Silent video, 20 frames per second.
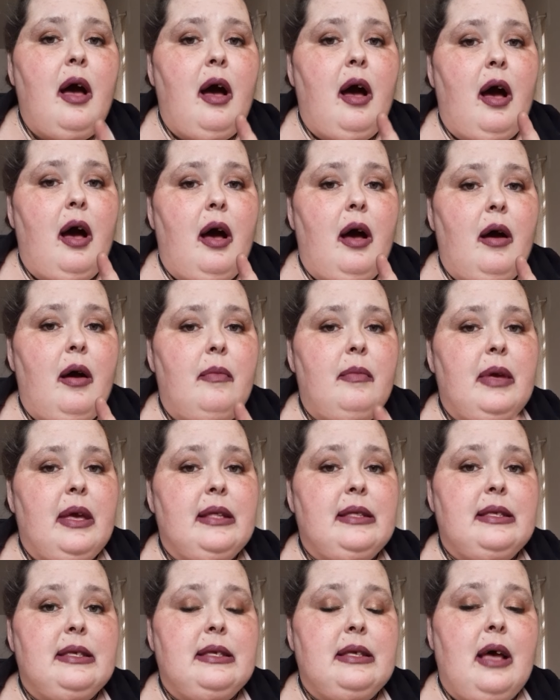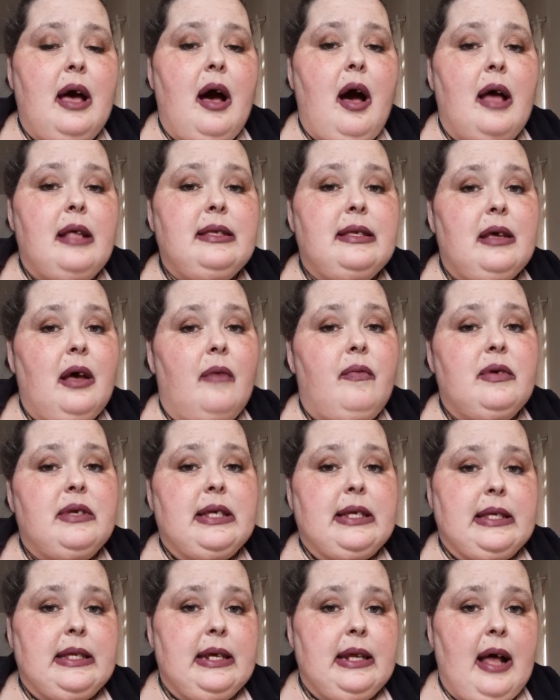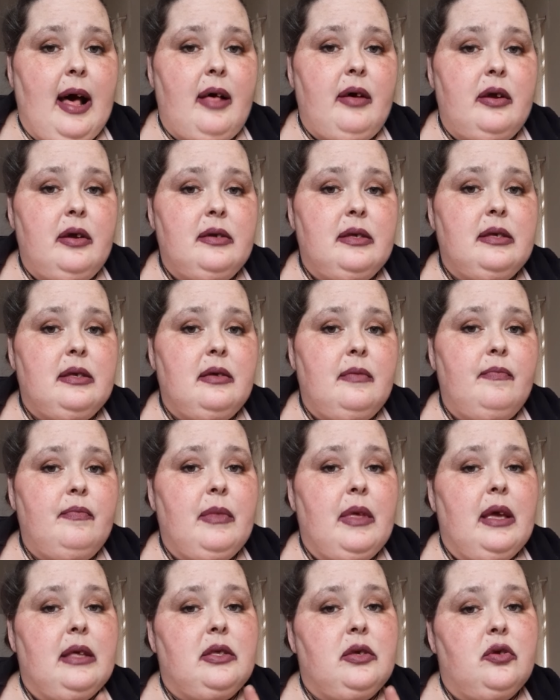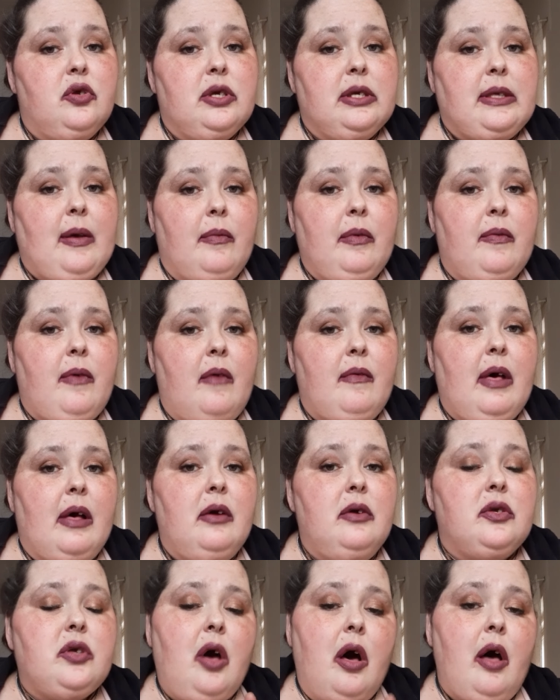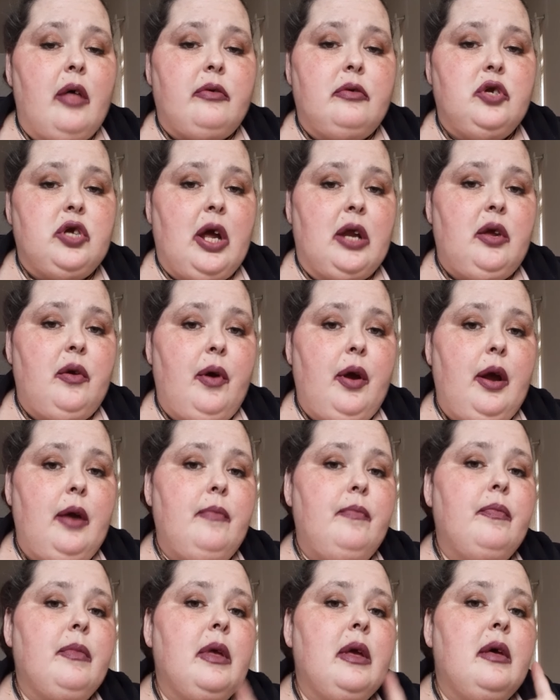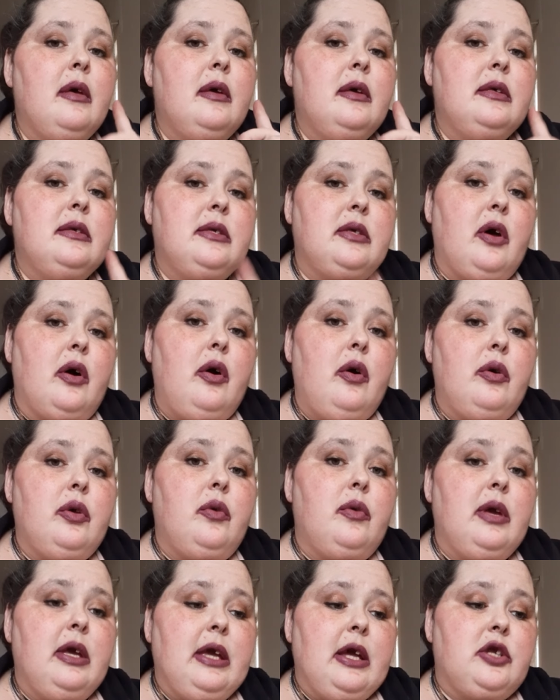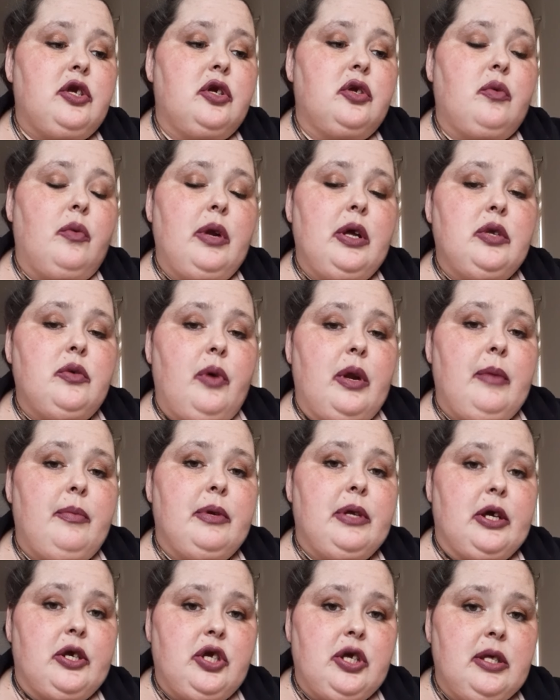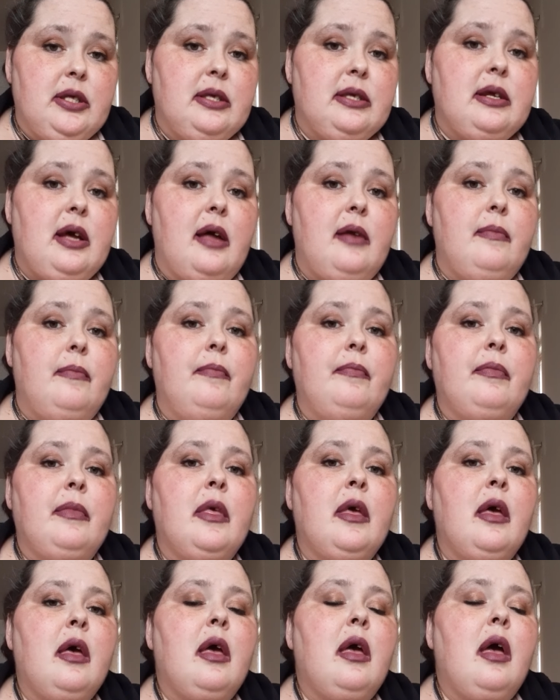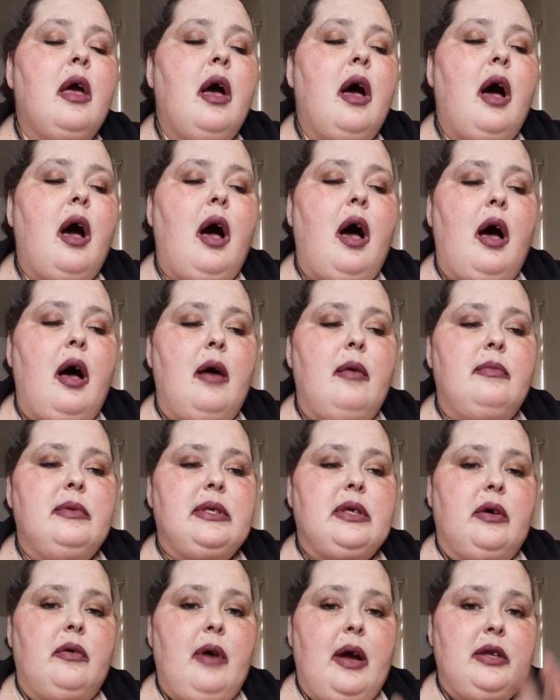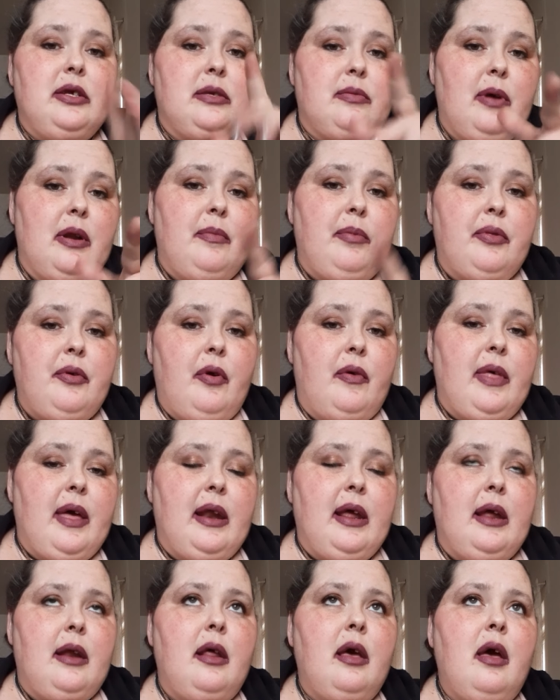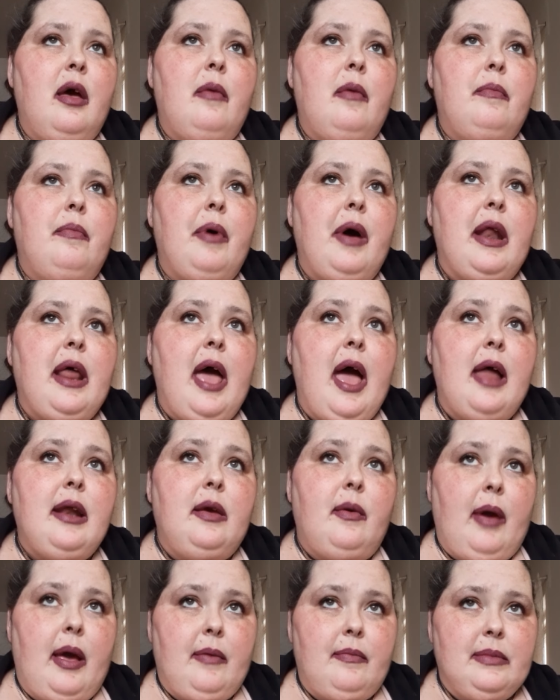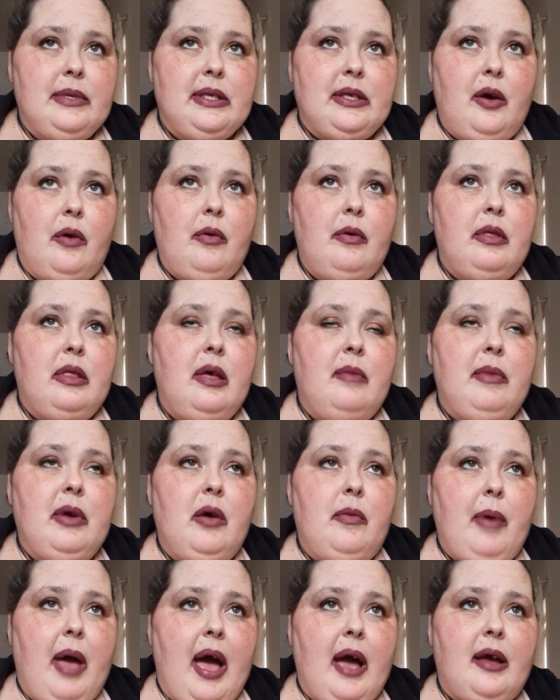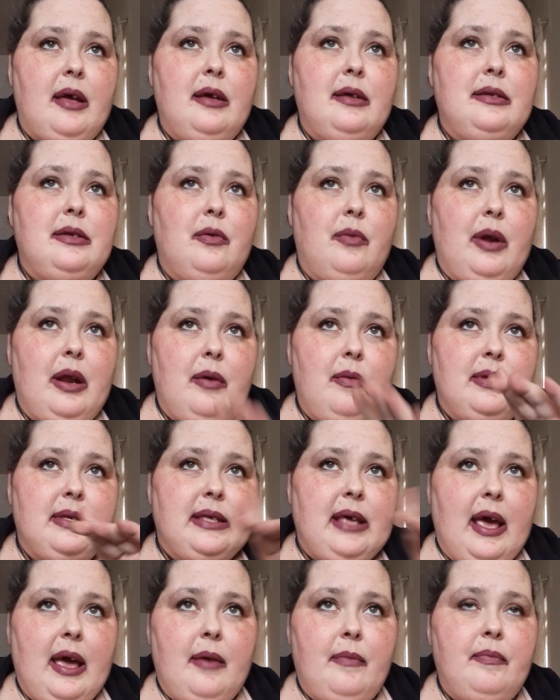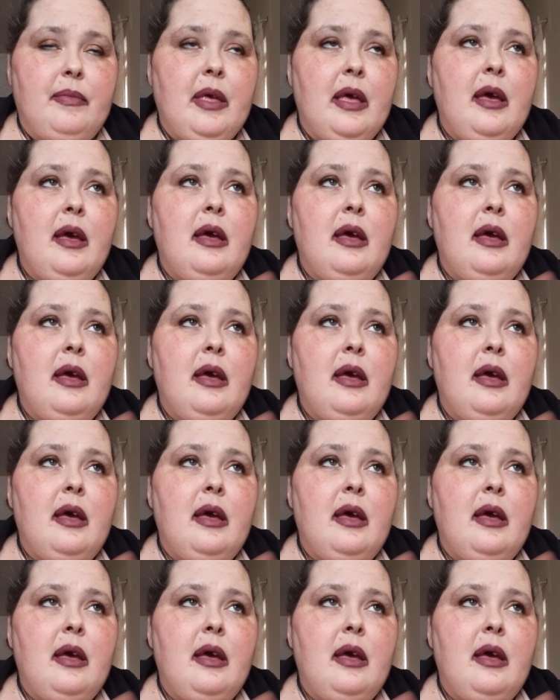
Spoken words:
It's on sale for $60. It's usually $75 all through January. So you can get your 2020 predictions done. So I just want to throw that in. But anyway, so let me go back to what I was saying.